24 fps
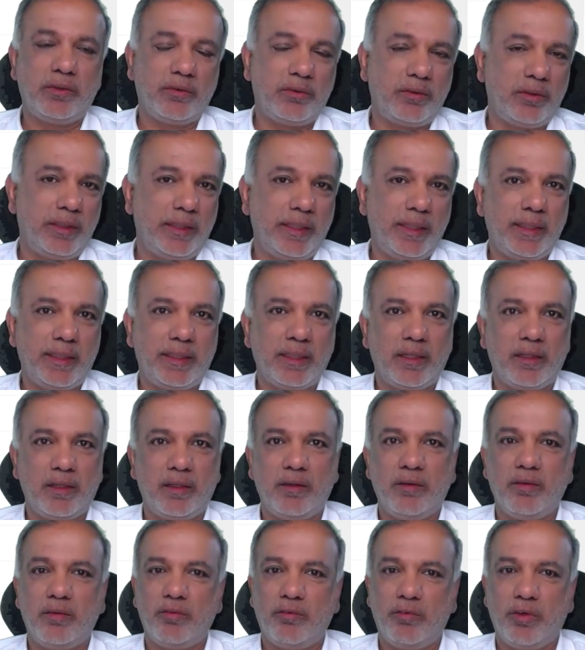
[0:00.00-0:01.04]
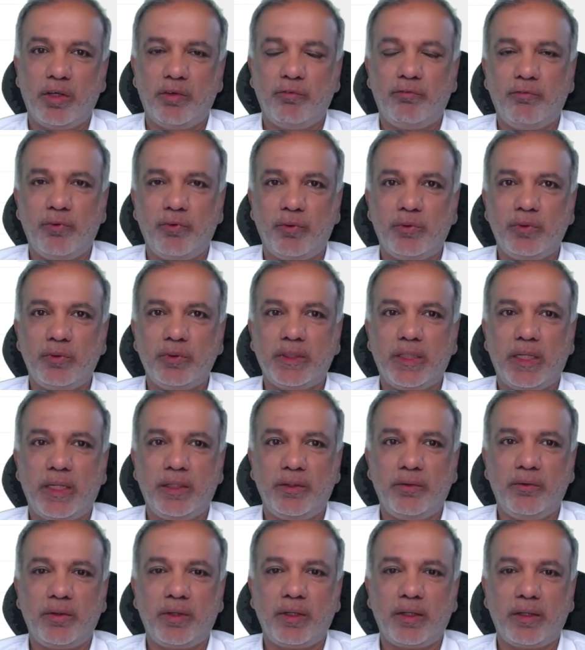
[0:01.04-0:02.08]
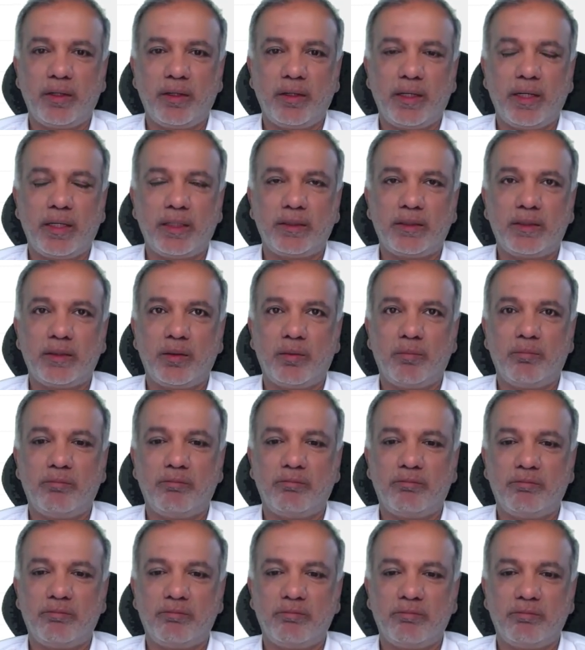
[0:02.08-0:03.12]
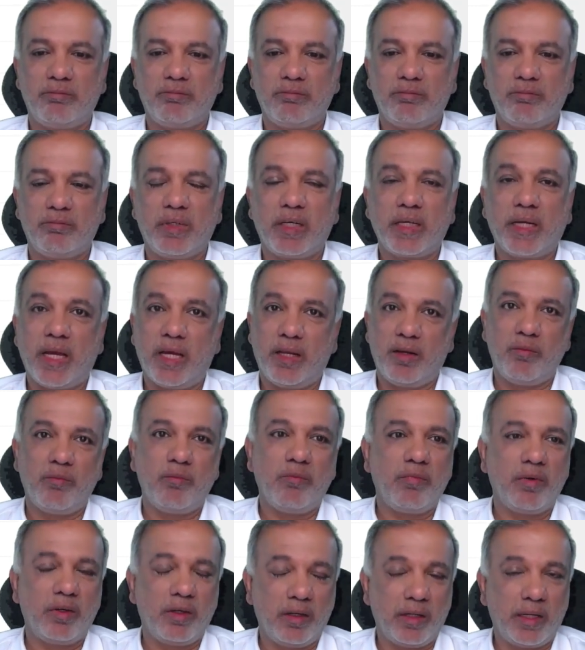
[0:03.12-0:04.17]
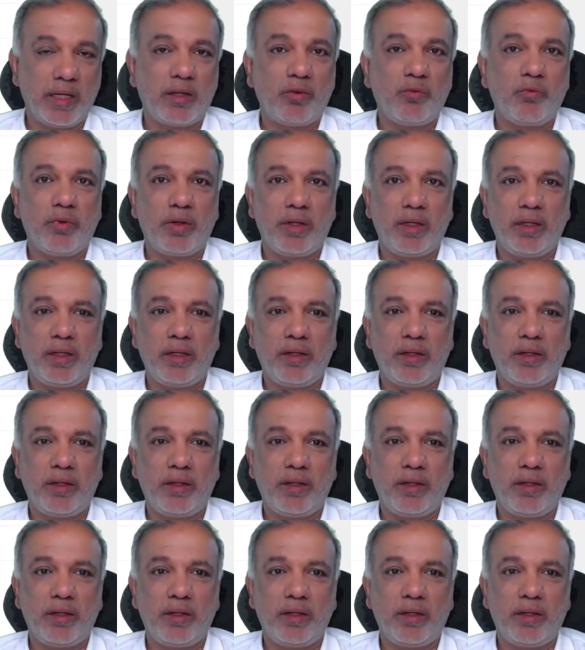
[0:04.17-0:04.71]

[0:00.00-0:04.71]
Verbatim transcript: So the data uh, flows, and you can get some, again, get very